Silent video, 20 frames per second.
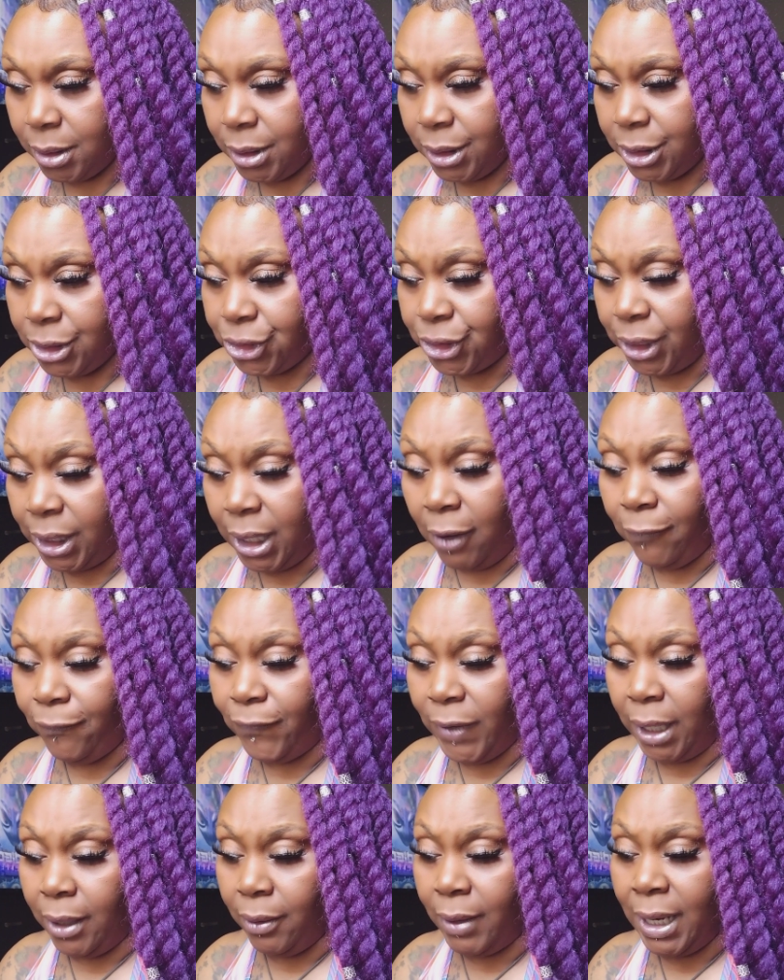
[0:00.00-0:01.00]
She gonna
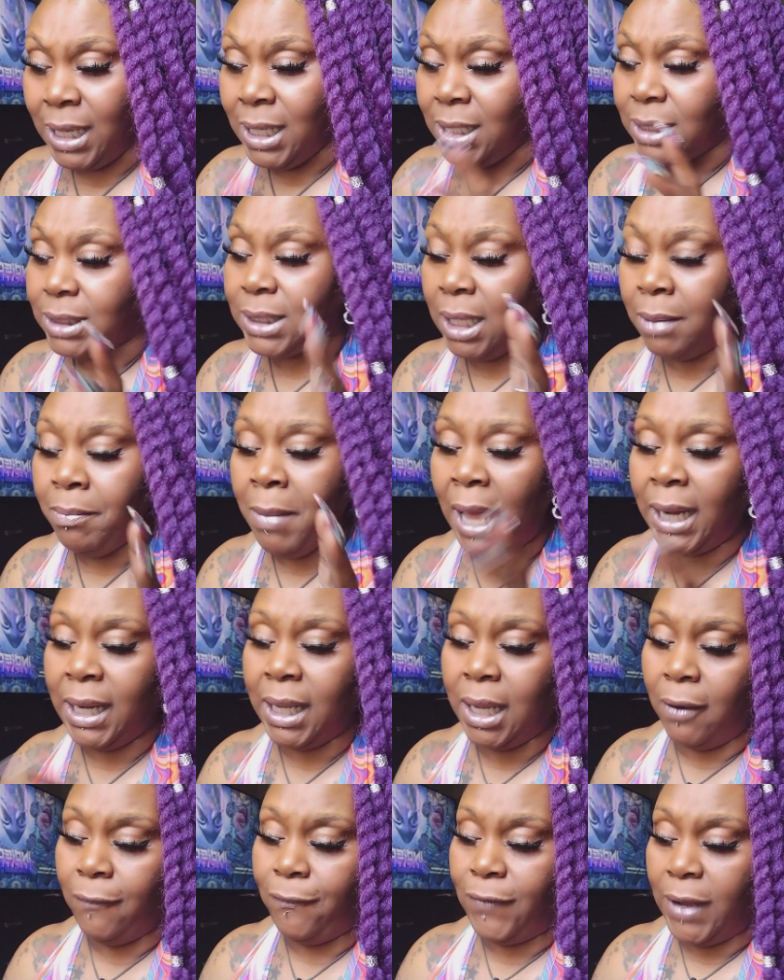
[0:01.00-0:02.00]
fuck around. Somebody
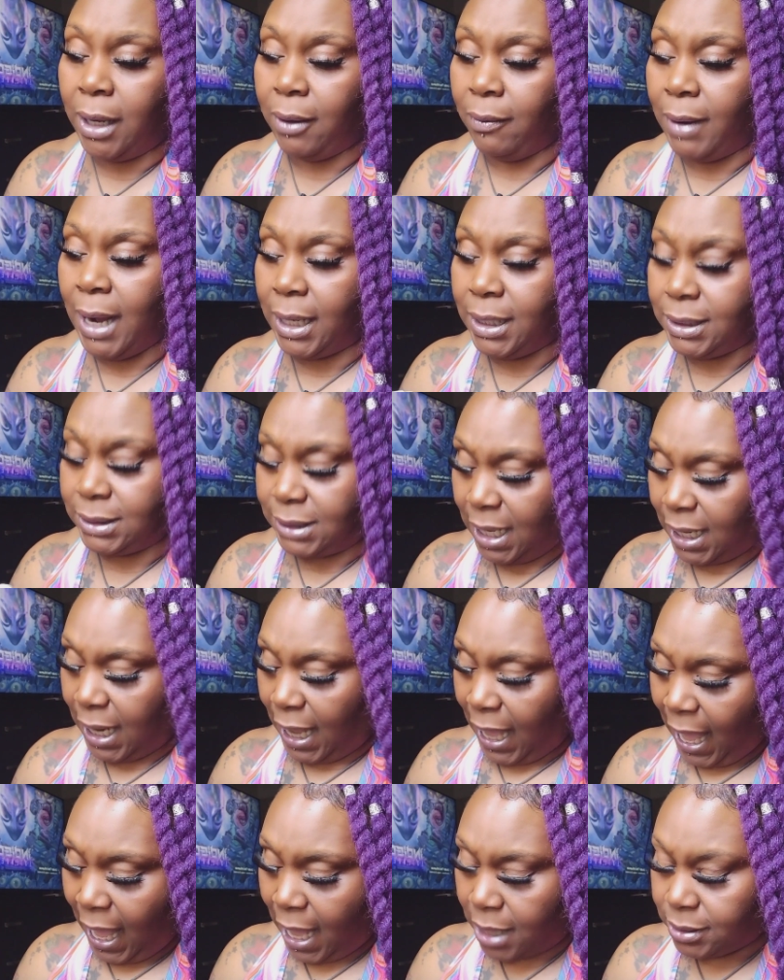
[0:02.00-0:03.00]
gonna fuck around and set a
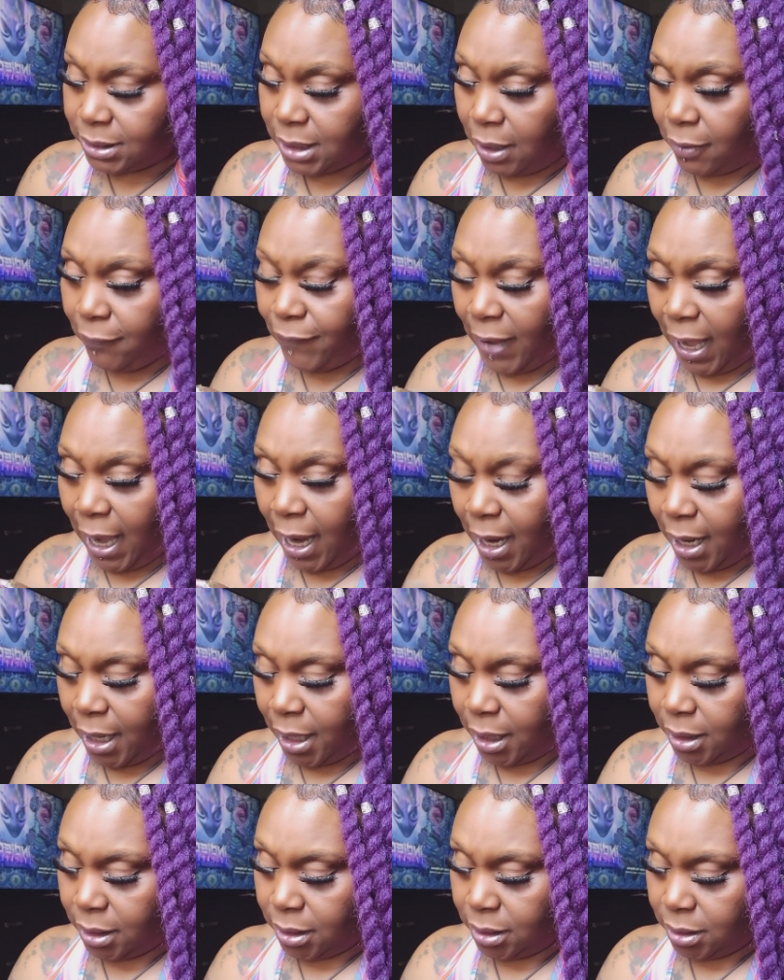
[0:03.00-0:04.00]
house on
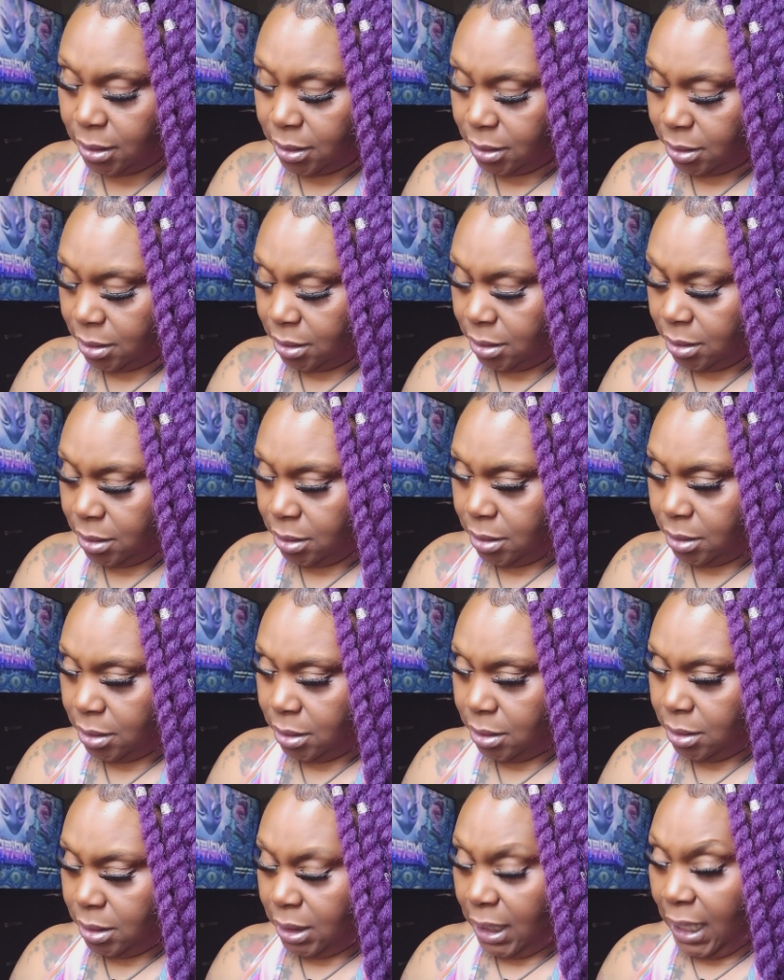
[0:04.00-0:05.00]
fire.
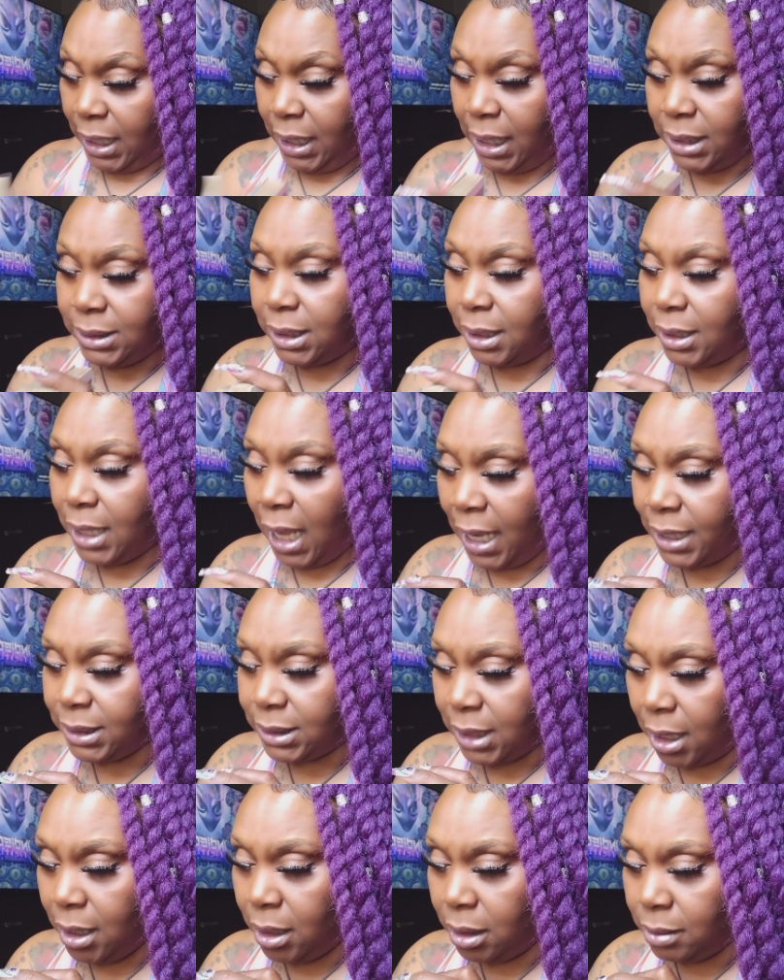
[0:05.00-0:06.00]
And it's a nice
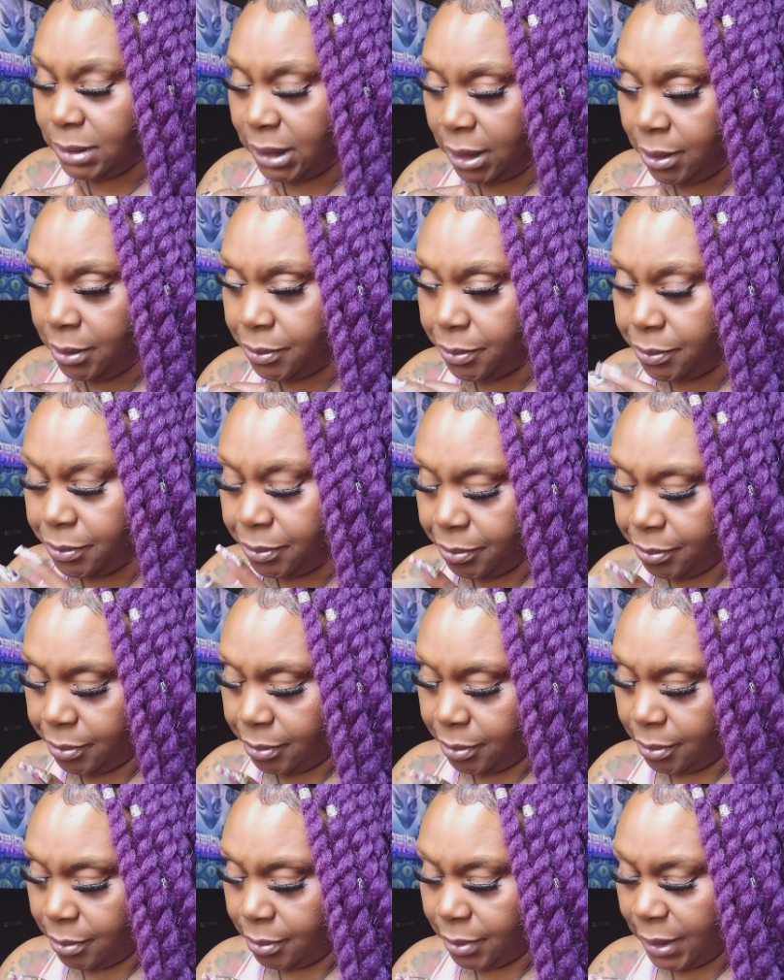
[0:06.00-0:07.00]
home too.
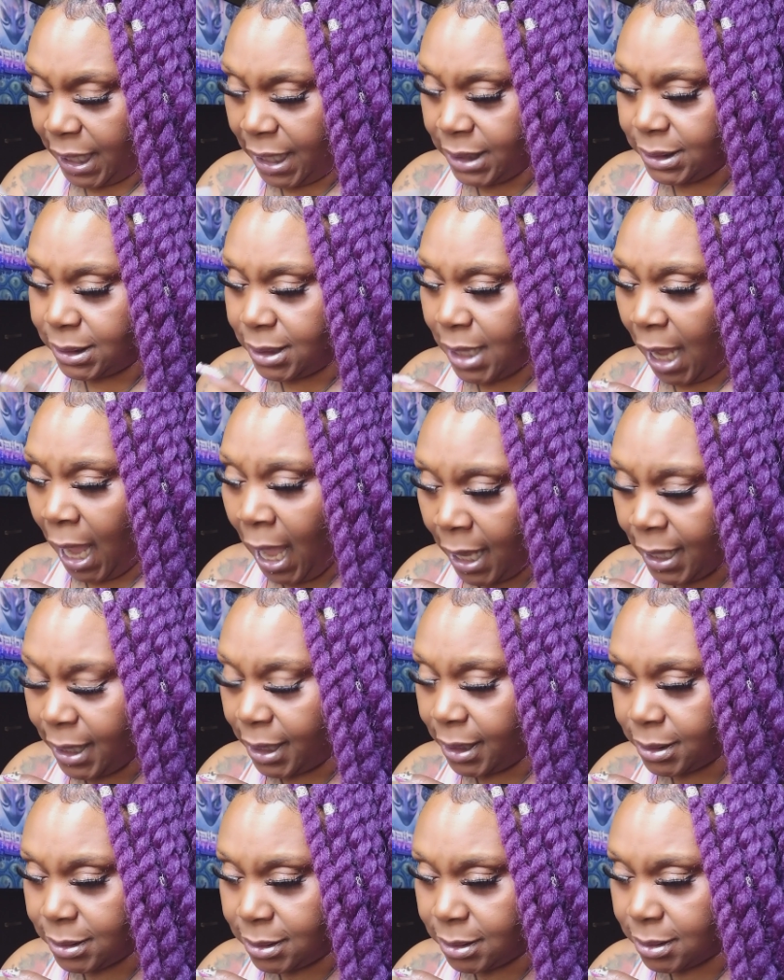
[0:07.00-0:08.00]
It's
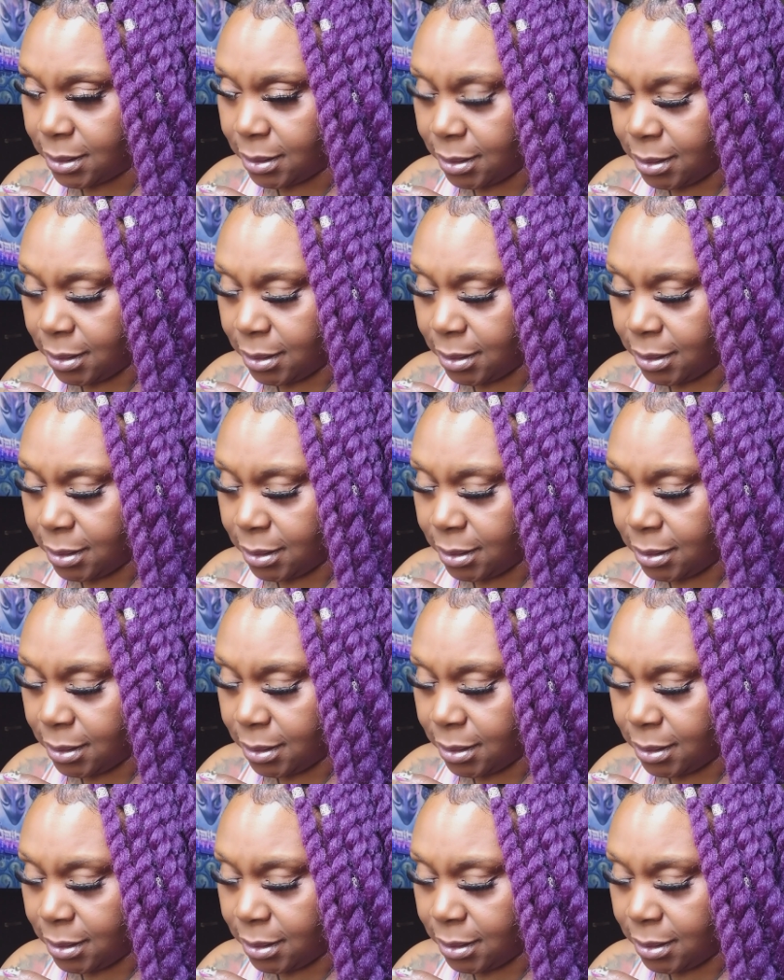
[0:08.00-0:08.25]
nice.